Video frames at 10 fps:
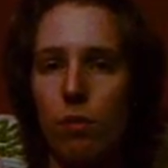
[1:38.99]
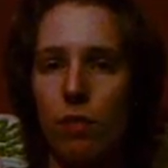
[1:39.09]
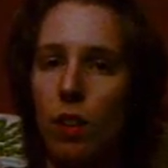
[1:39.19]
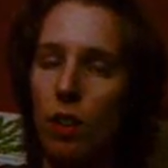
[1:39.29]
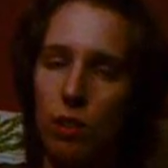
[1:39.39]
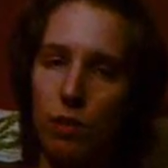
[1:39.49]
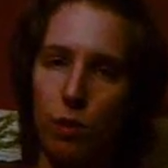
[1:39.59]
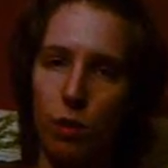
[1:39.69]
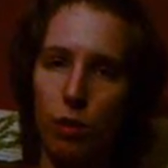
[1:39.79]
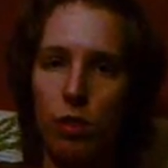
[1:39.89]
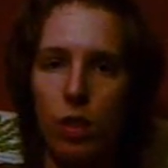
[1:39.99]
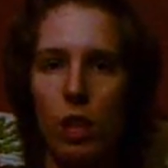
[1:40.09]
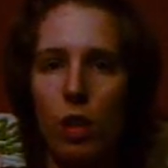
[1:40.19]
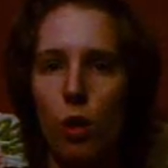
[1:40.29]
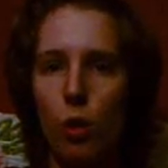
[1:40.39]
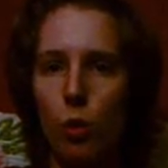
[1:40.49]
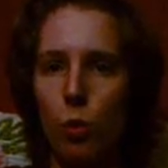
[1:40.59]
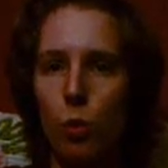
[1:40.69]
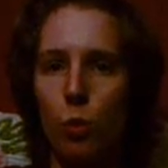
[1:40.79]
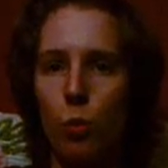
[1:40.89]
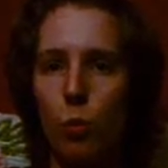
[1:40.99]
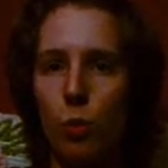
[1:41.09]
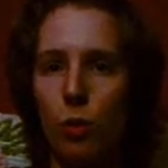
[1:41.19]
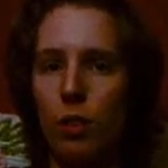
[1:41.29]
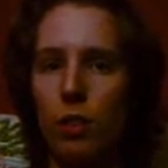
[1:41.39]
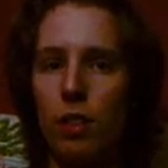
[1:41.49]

philosophers who would